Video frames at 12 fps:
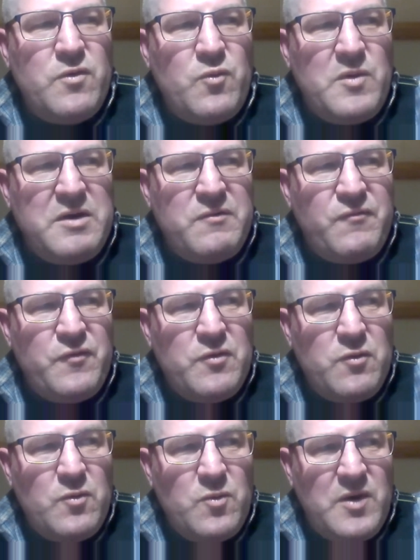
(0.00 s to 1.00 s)
with
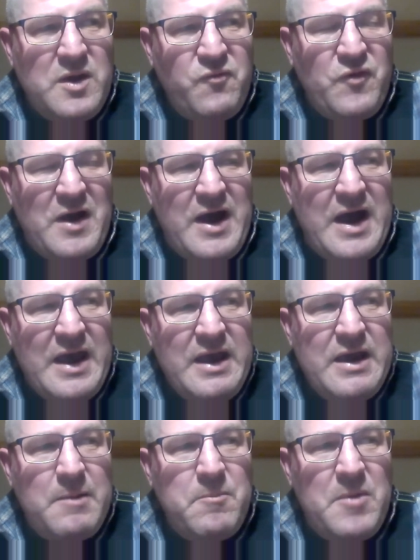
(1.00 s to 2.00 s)
a
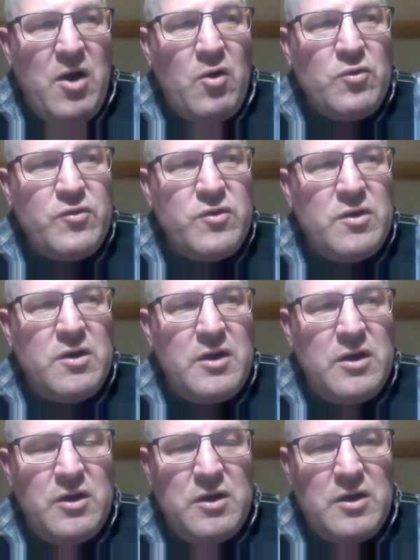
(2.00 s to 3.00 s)
high amount
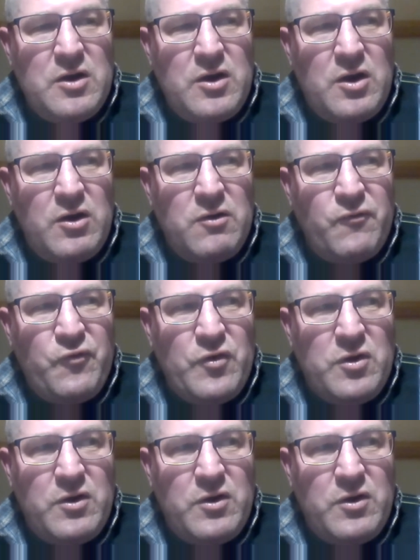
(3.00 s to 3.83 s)
of